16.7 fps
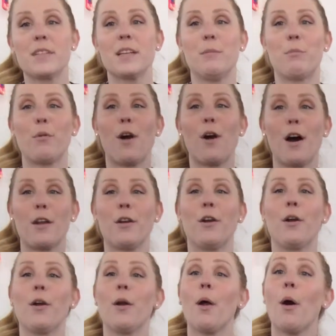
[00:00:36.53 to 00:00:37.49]
It brought
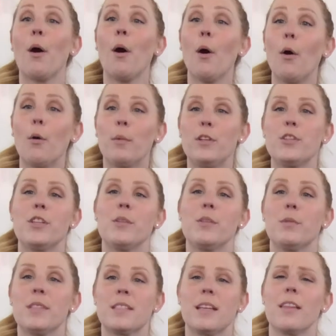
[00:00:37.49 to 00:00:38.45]
her home, and she
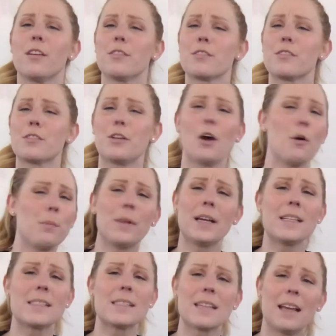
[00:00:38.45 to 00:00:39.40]
would say, There's no
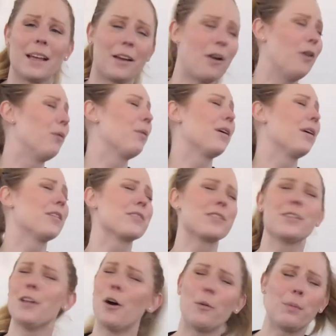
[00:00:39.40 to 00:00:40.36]
place like home. There's
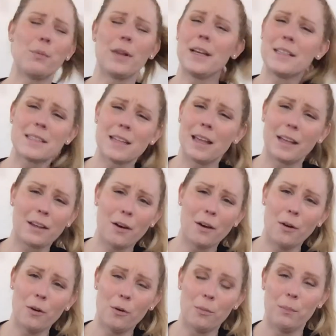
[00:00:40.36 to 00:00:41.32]
no place like
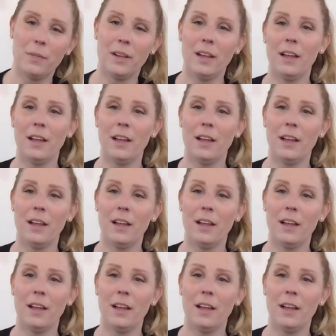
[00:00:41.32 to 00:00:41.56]
home.